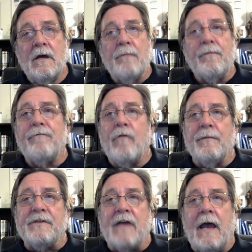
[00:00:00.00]

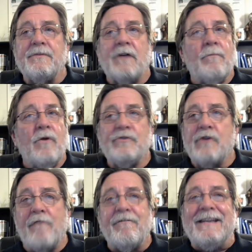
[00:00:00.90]
Performance gaps are most
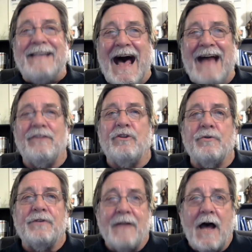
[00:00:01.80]
often not due
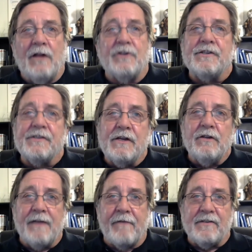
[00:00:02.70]
to knowledge and skill
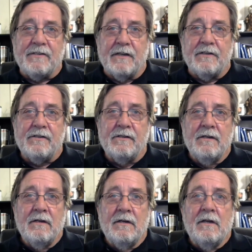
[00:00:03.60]
deficits.
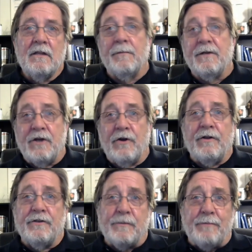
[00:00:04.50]
The material
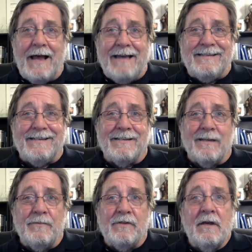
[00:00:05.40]
and supply
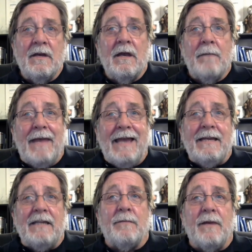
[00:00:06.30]
systems may
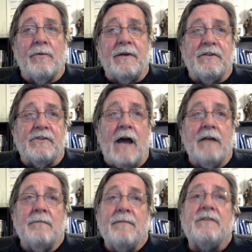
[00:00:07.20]
need to be redesigned
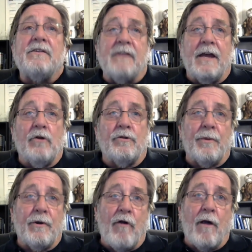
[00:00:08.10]
to meet the stakeholder
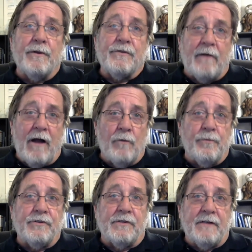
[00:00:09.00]
requirements for
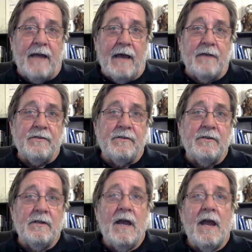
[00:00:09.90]
outputs and
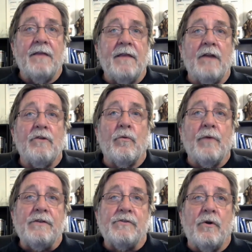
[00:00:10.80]
tasks, and then
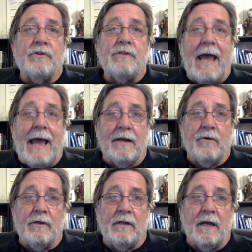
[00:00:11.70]
resourced
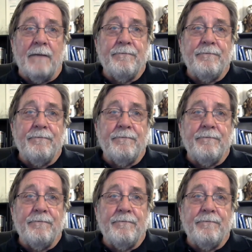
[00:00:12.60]
adequately.